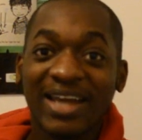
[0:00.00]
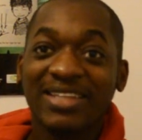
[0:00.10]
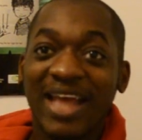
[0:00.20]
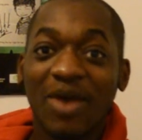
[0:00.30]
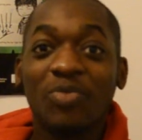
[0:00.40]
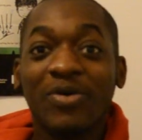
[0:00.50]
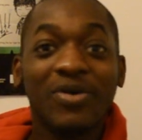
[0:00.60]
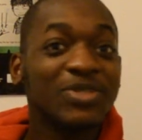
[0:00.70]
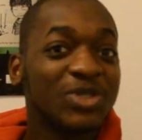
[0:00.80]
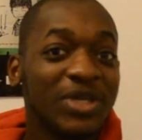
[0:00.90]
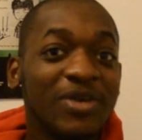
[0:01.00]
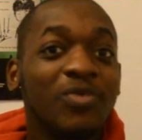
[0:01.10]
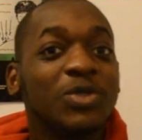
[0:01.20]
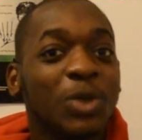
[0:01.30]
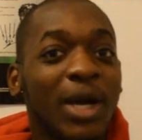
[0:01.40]
and he
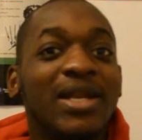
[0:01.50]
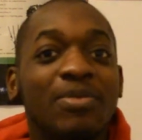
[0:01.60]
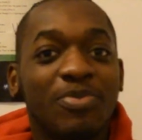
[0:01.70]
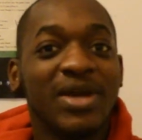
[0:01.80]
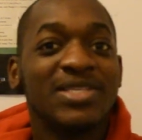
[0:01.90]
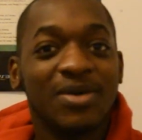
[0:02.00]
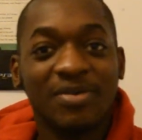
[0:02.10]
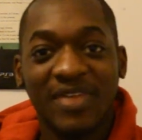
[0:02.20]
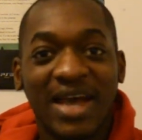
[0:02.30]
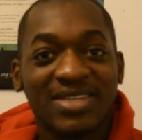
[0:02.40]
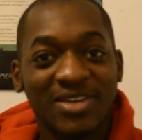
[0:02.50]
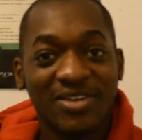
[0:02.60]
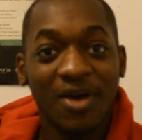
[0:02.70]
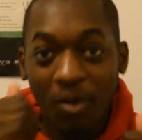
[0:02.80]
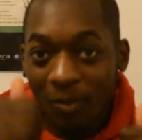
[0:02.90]
will try and impress her with that.
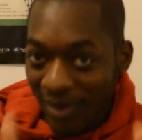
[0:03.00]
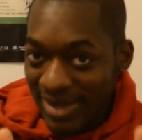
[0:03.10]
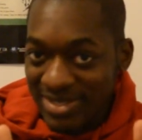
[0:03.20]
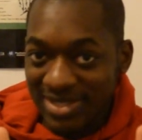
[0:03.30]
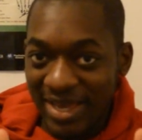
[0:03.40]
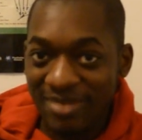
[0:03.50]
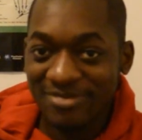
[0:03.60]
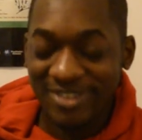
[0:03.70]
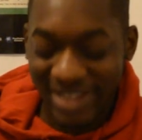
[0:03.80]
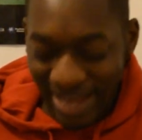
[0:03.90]
So points to him for